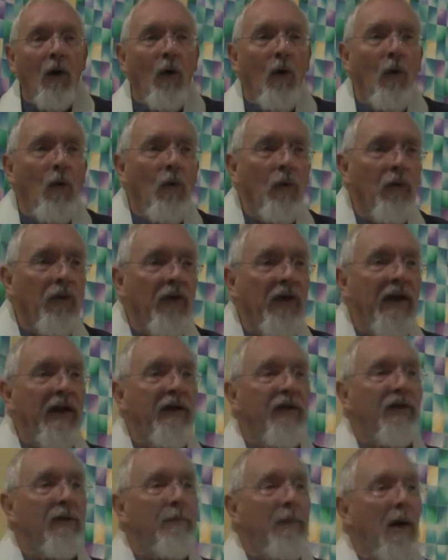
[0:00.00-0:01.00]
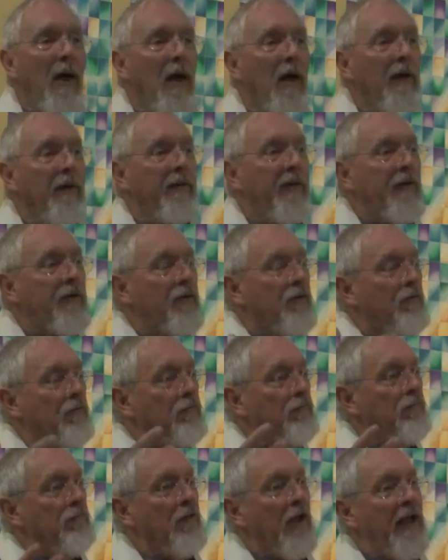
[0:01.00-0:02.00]
All things are part of this
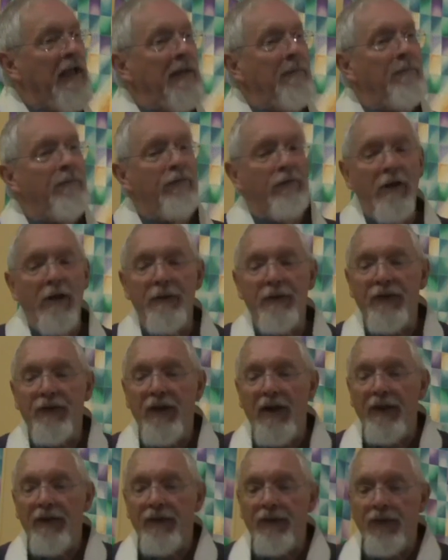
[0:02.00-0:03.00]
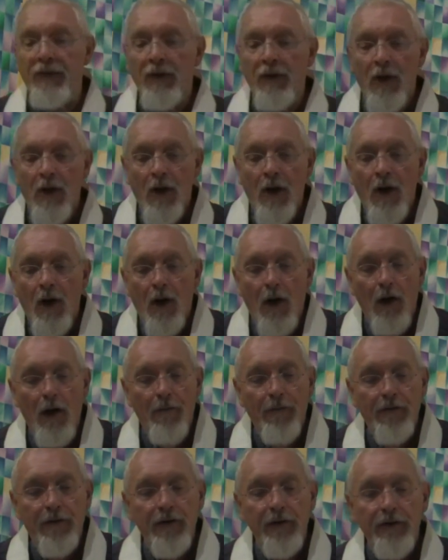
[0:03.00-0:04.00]
great process
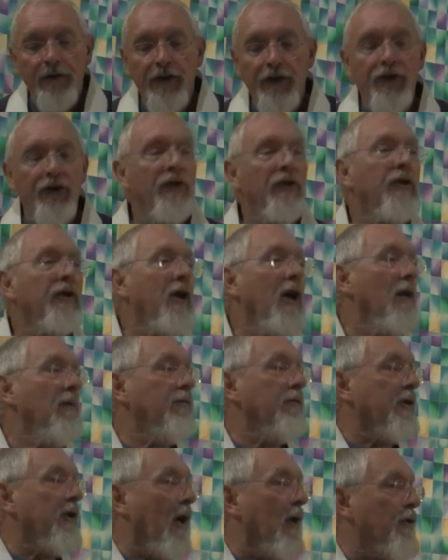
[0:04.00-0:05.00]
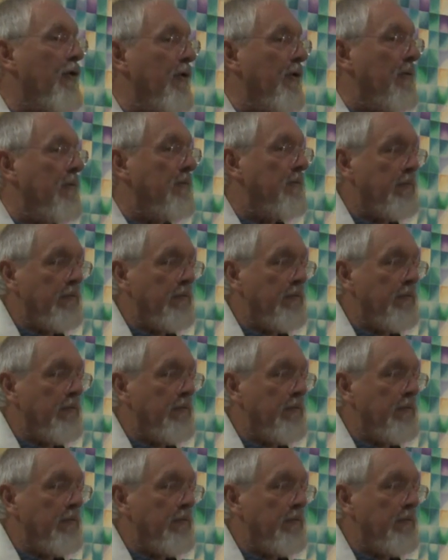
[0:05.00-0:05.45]
of conditioned co-production,